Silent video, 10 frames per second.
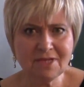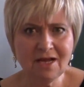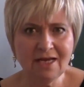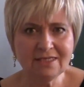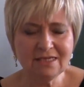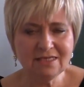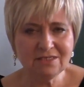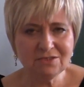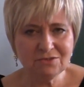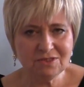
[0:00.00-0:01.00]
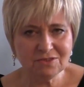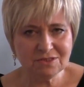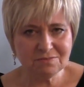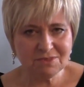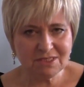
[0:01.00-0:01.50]
I attended 2 years
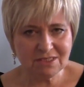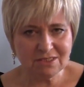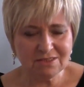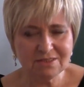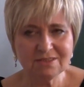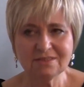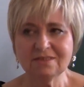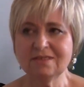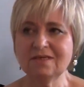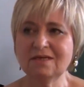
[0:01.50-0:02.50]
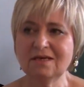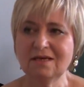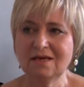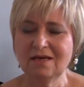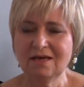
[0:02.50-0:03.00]
at McGill.
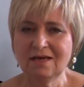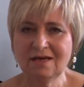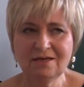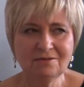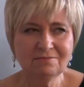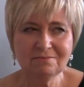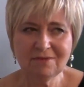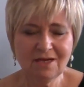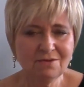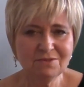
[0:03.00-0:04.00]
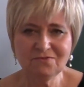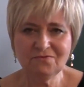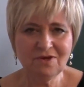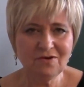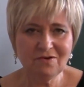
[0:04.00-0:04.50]
I was
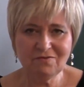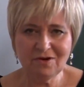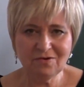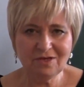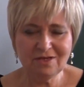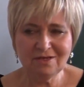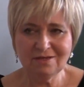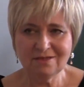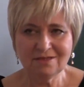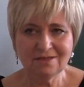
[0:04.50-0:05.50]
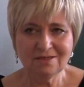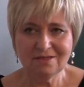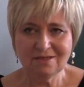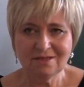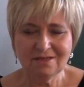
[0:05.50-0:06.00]
very, very
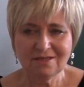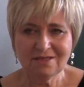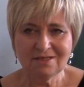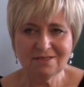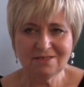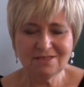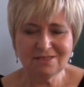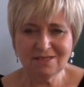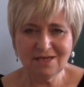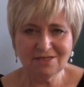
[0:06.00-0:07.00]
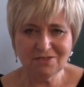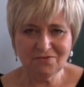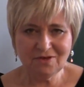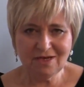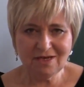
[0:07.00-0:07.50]

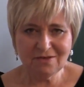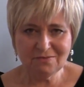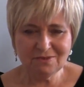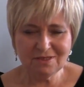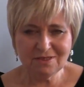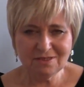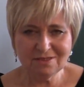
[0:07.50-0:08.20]
dissatisfied with